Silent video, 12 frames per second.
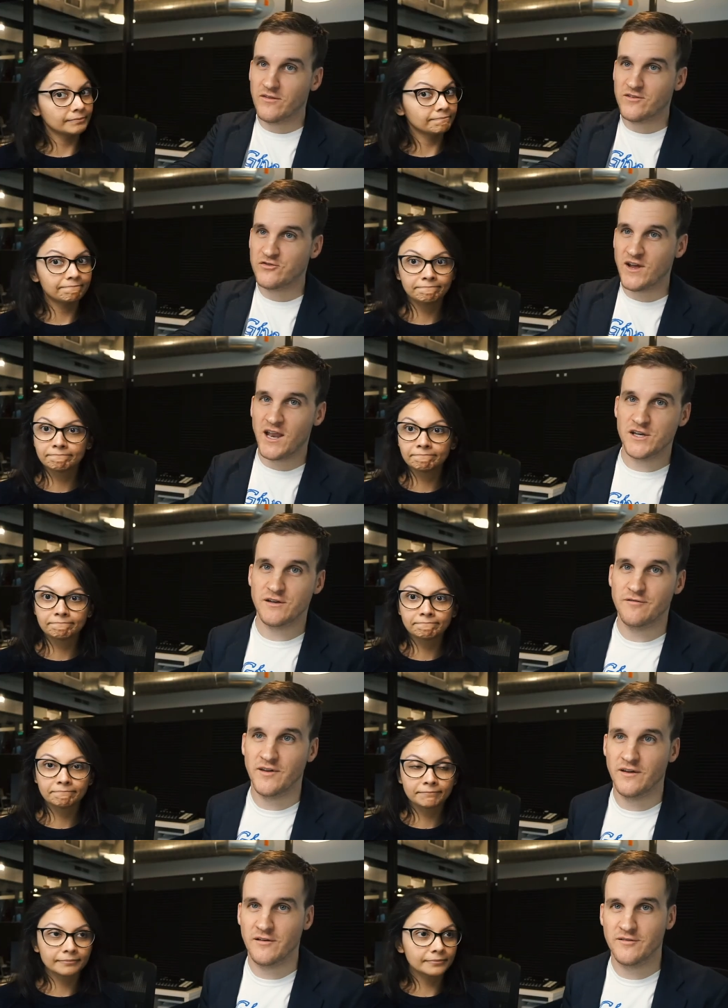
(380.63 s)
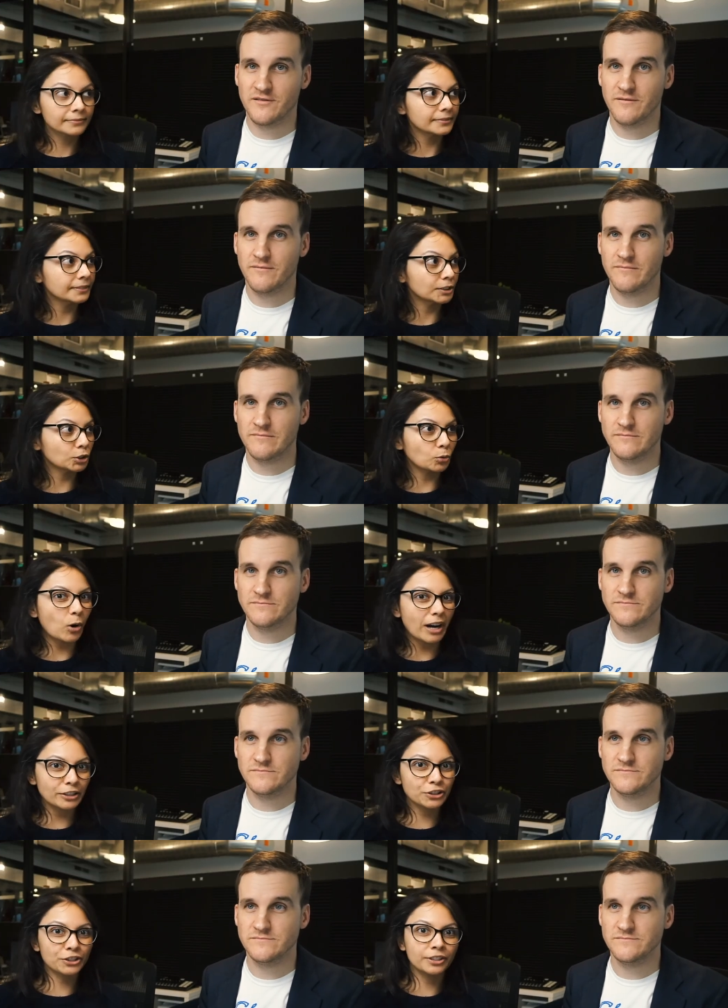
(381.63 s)
Speaker 1: the strategy fails.
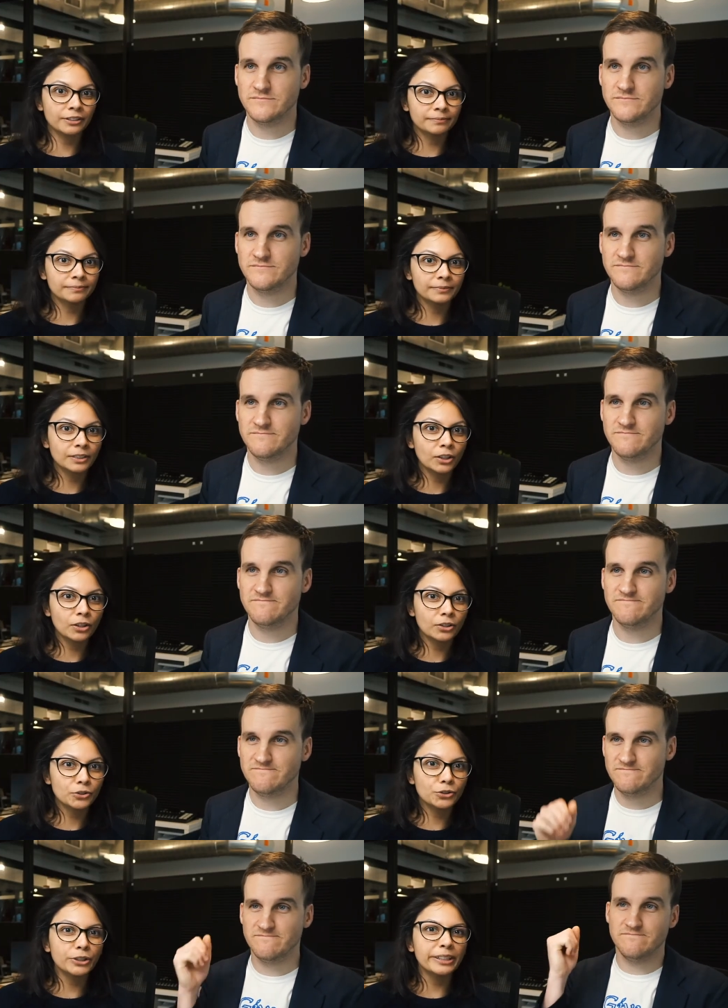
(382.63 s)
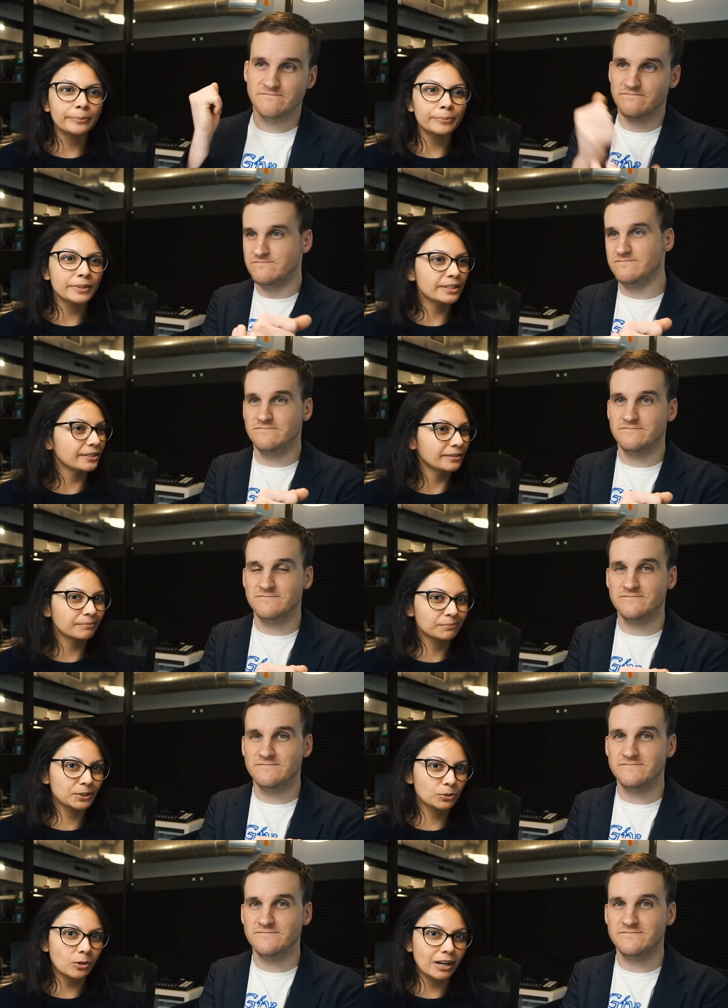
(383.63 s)
Speaker 2: Squashed. Dreams
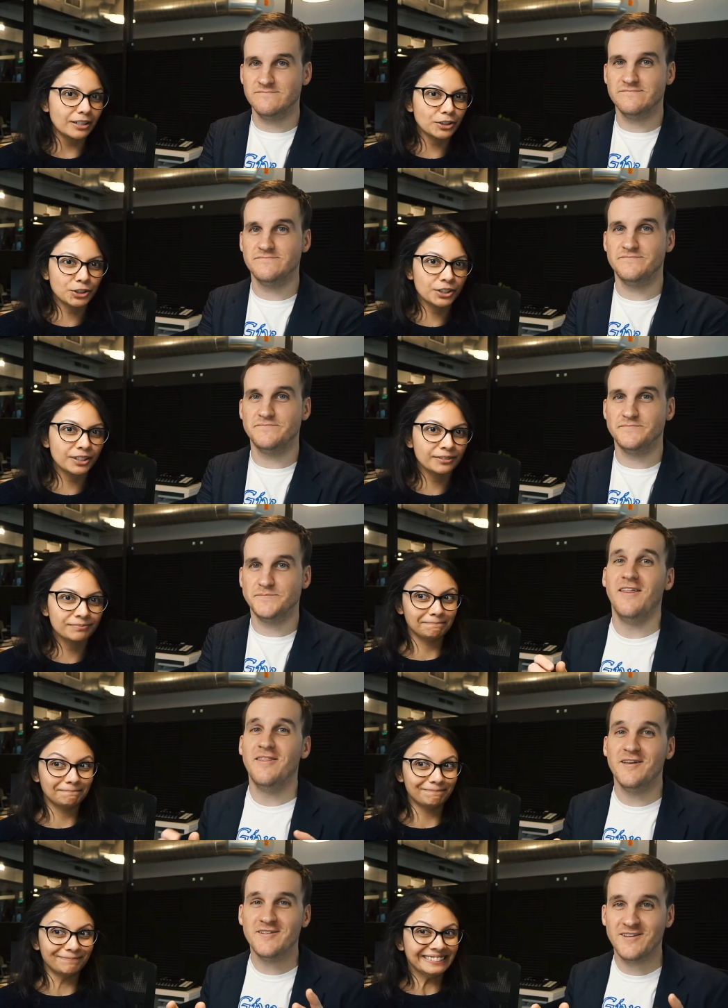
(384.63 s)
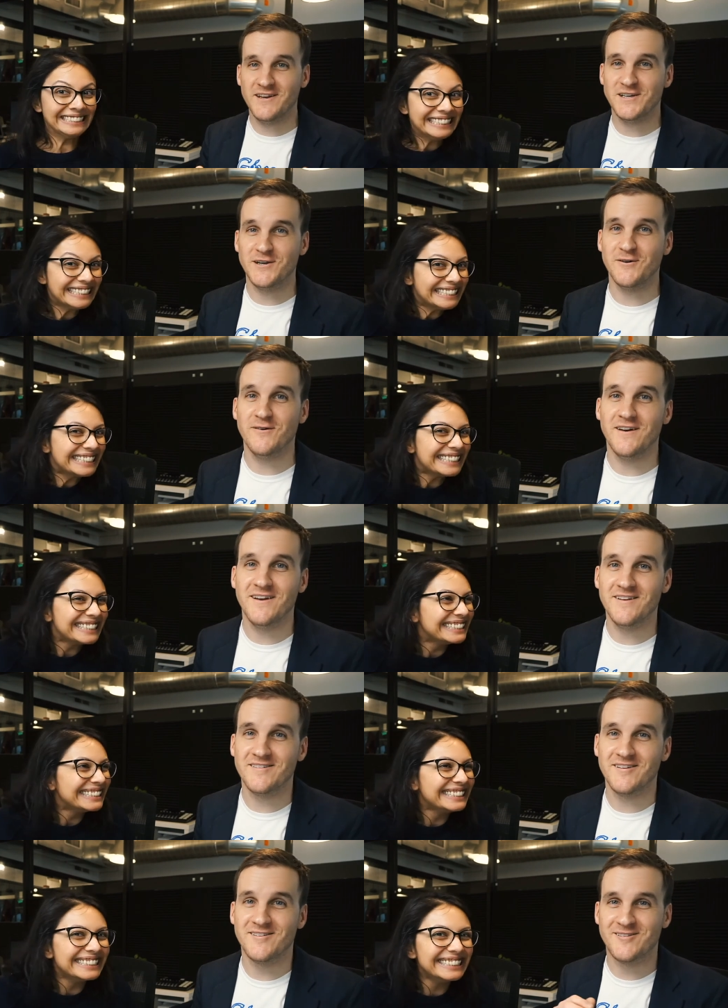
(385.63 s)
squashed.
Speaker 1: This issue
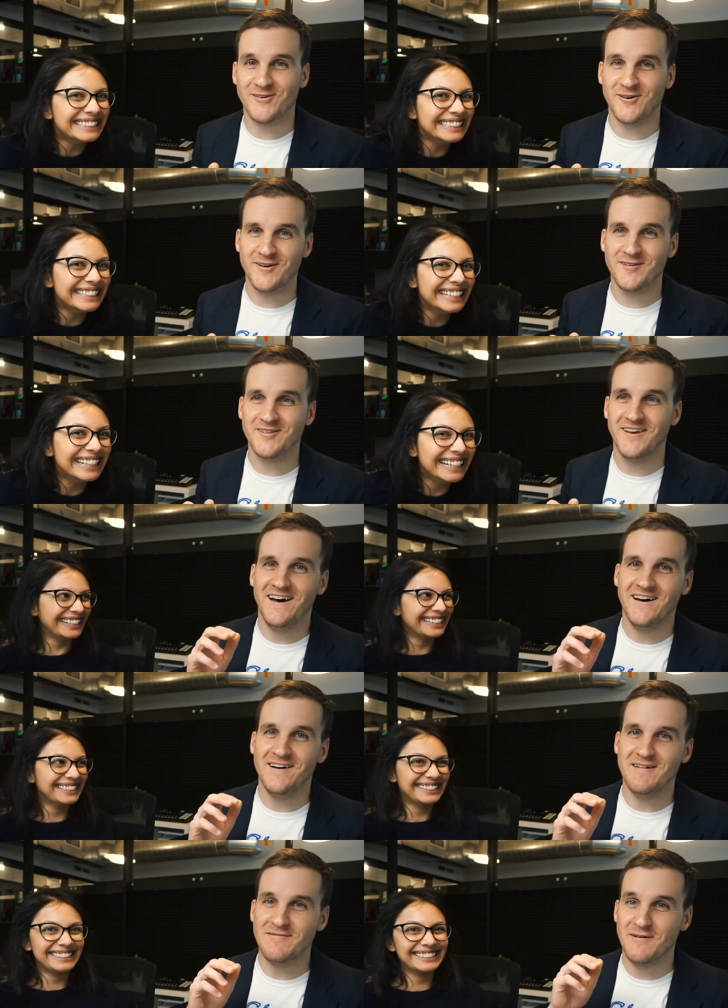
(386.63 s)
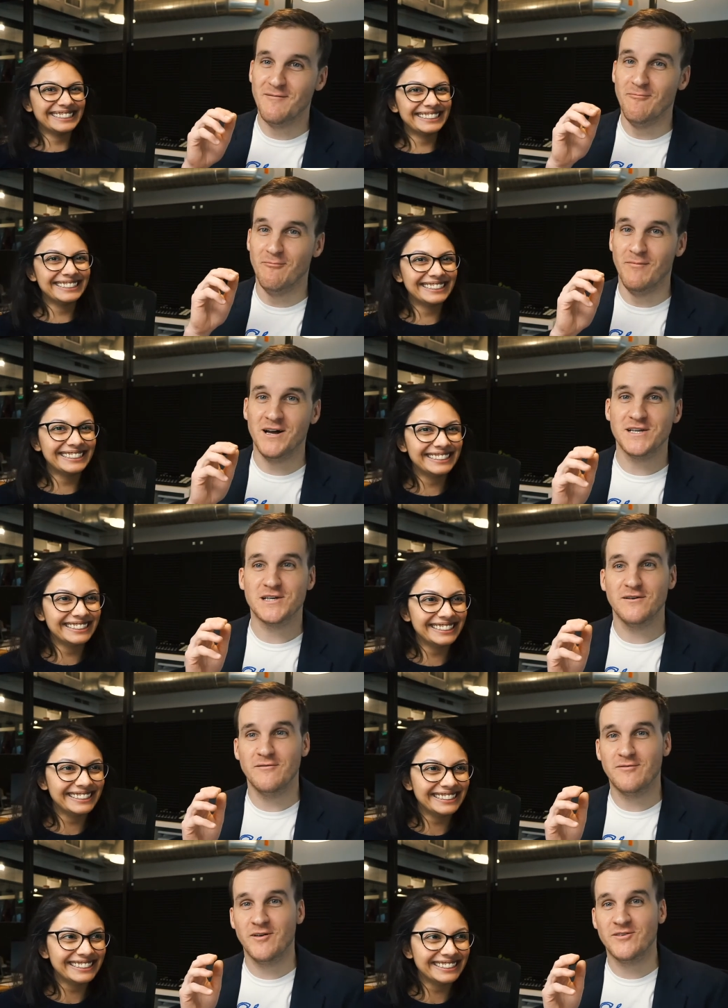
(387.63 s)
is a source of much
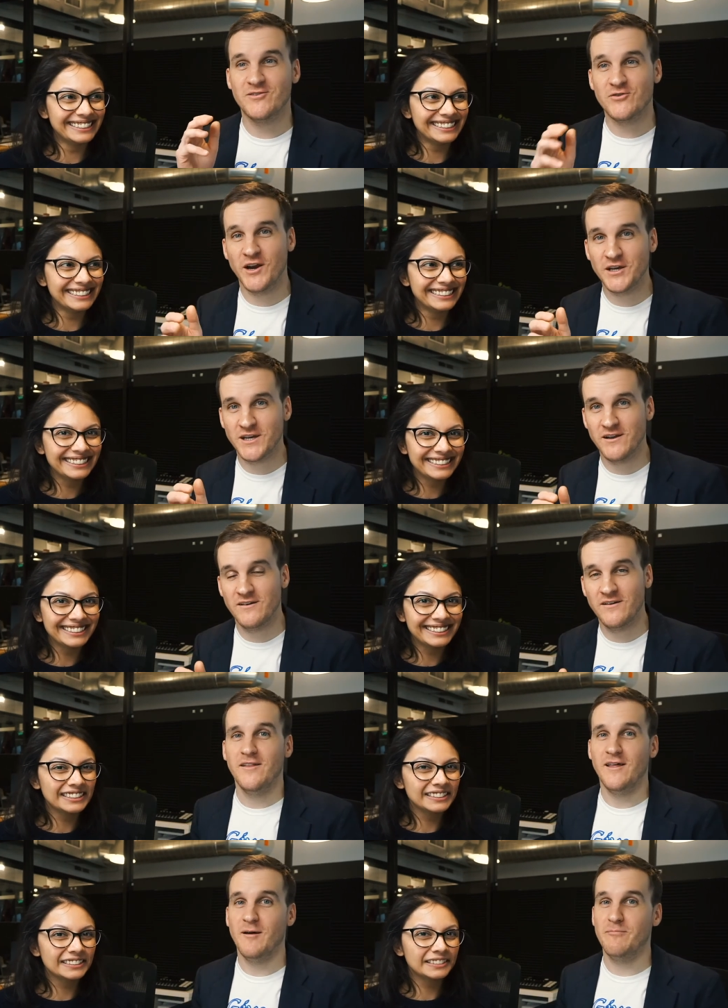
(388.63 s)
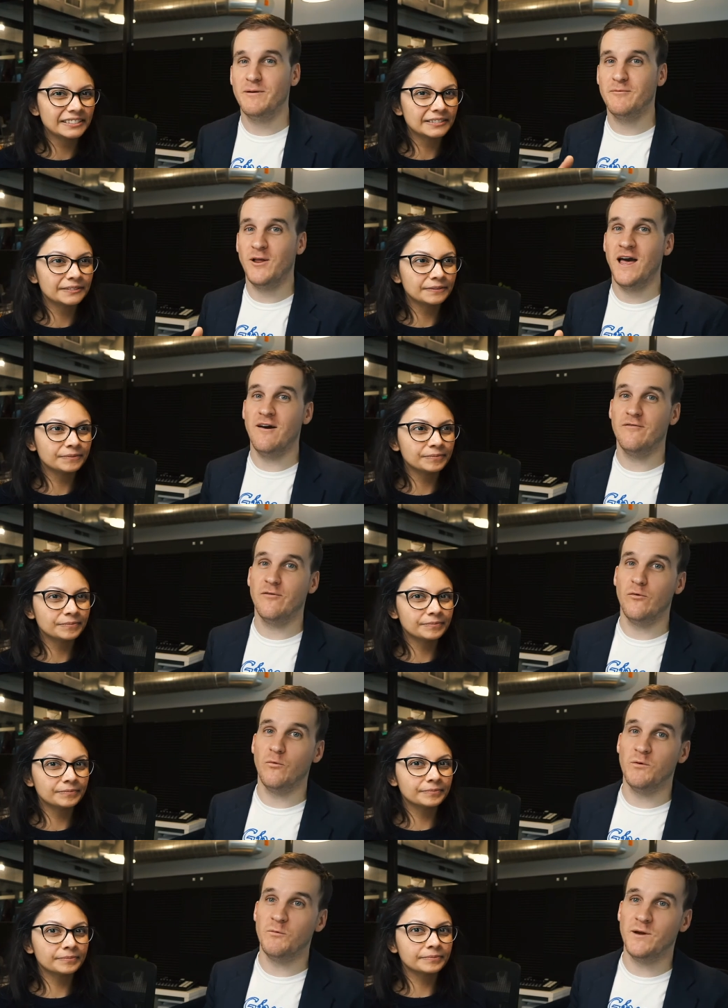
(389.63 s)
frustration that people have
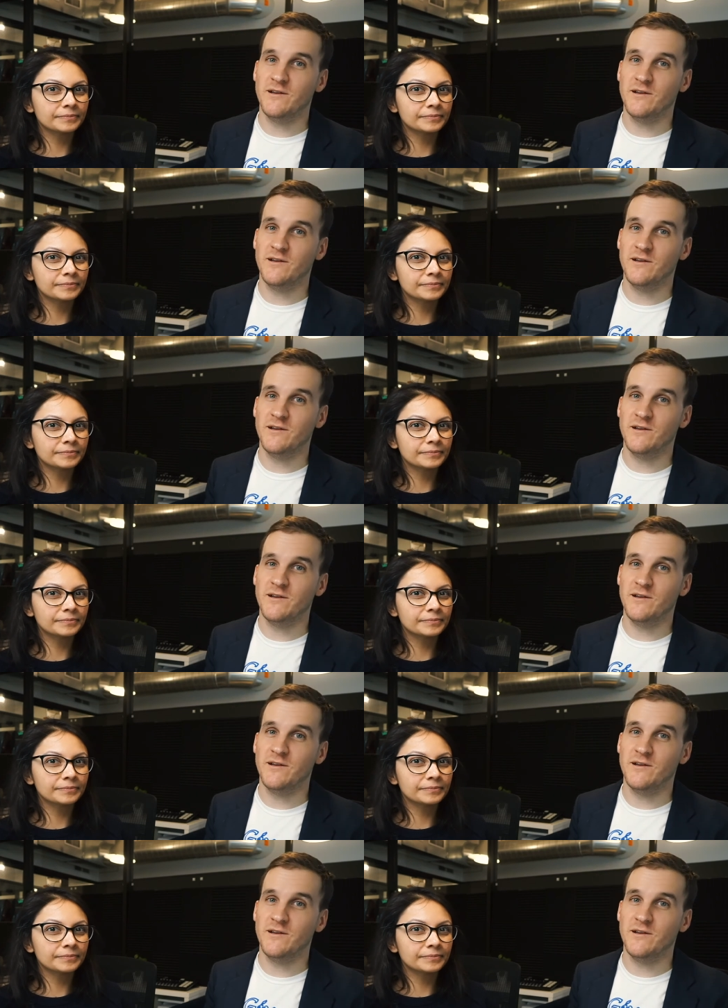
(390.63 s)
when we